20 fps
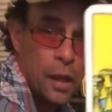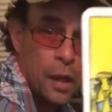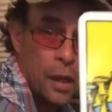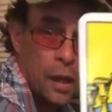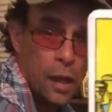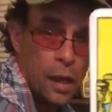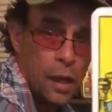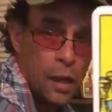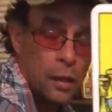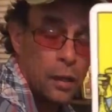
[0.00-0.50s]

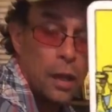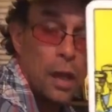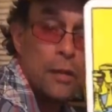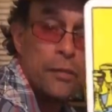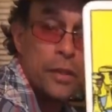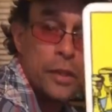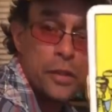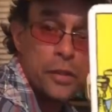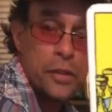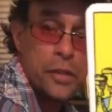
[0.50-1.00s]

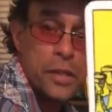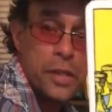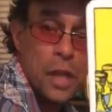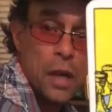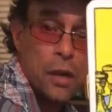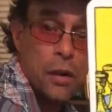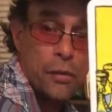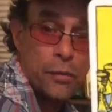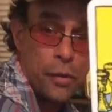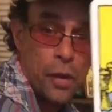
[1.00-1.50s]
Loving
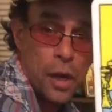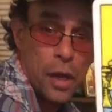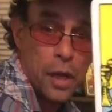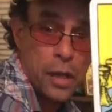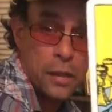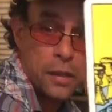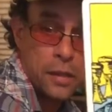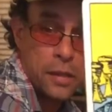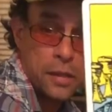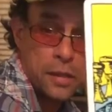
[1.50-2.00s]
yourself,
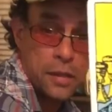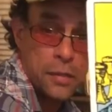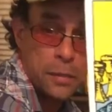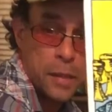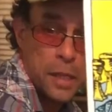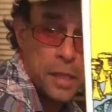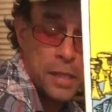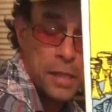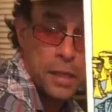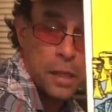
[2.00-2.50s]
right? This is
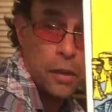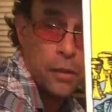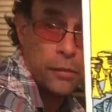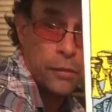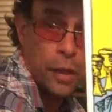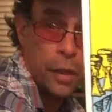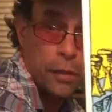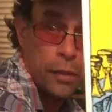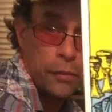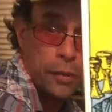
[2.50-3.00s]
my
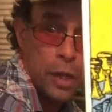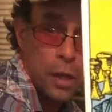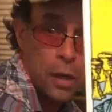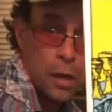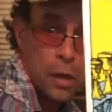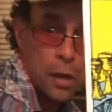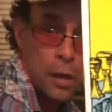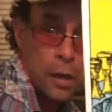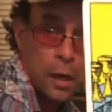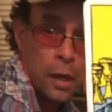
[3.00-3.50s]
self-love
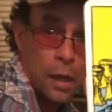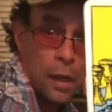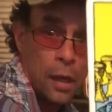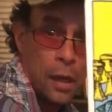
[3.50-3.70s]
card.